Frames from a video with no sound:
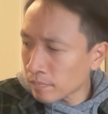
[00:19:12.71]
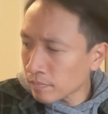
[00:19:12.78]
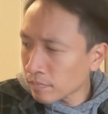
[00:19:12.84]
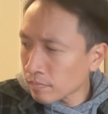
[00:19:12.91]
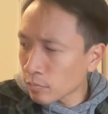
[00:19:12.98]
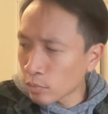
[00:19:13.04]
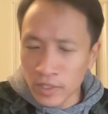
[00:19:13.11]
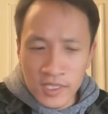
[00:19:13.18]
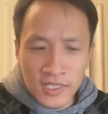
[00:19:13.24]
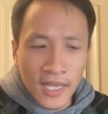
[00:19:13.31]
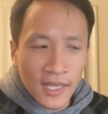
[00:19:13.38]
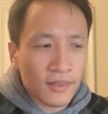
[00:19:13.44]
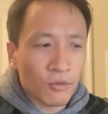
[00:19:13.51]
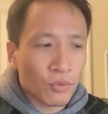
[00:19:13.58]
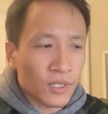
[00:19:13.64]
what does
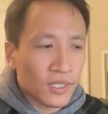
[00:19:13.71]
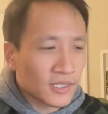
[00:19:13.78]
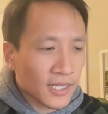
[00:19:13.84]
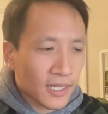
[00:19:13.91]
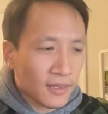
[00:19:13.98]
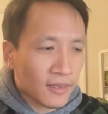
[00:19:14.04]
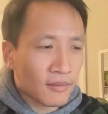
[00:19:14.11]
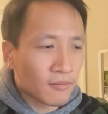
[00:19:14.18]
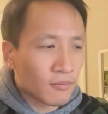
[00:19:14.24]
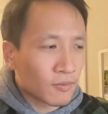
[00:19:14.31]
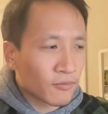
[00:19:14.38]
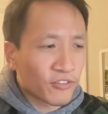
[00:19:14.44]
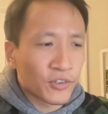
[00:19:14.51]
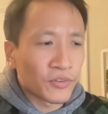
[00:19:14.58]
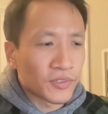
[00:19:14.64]
that
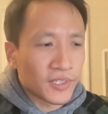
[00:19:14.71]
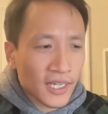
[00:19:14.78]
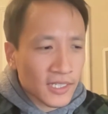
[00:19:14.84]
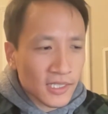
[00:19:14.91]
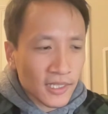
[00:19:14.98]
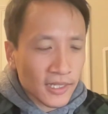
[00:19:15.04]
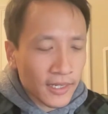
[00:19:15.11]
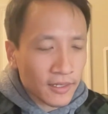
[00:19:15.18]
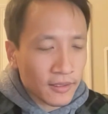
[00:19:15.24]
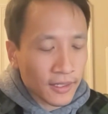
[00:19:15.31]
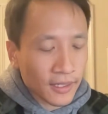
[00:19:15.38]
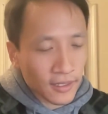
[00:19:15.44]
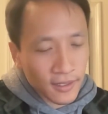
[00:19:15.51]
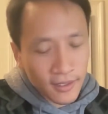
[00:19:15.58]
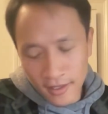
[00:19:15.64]
fruit taste like?
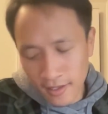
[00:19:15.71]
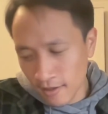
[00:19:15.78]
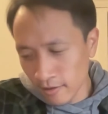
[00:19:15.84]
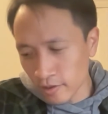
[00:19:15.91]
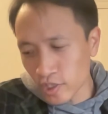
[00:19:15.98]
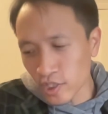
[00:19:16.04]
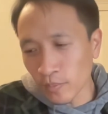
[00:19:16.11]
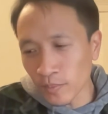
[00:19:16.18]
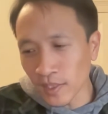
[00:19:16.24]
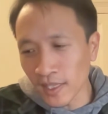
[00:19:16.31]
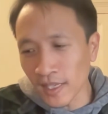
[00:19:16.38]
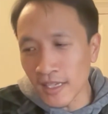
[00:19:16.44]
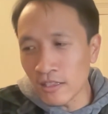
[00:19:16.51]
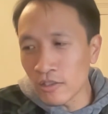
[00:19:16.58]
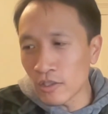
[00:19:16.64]
Like, there's something
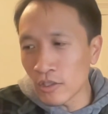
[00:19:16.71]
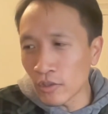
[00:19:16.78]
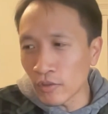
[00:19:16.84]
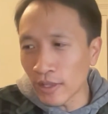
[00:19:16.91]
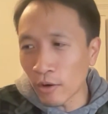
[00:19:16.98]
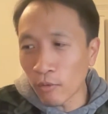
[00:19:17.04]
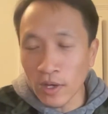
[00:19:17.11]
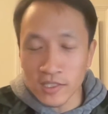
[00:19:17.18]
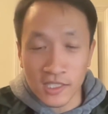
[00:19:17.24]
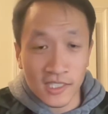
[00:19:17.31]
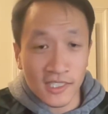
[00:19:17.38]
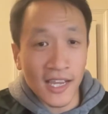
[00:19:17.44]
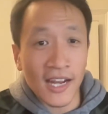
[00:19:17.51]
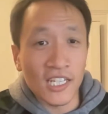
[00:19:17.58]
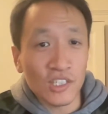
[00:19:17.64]
in you that wants to
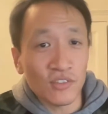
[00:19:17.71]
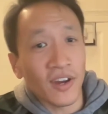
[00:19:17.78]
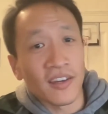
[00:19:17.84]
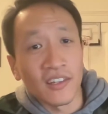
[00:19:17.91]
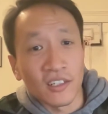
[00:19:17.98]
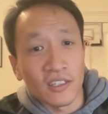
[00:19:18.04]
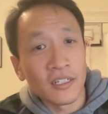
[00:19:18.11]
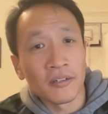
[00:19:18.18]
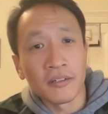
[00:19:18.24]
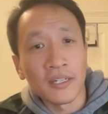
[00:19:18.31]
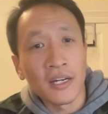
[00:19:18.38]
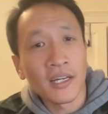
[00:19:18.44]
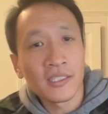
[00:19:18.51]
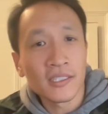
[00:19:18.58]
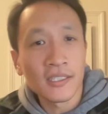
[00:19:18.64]
satisfy their
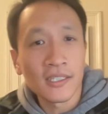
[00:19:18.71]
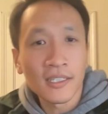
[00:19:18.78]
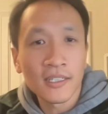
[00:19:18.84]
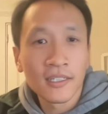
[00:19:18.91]
curiosity.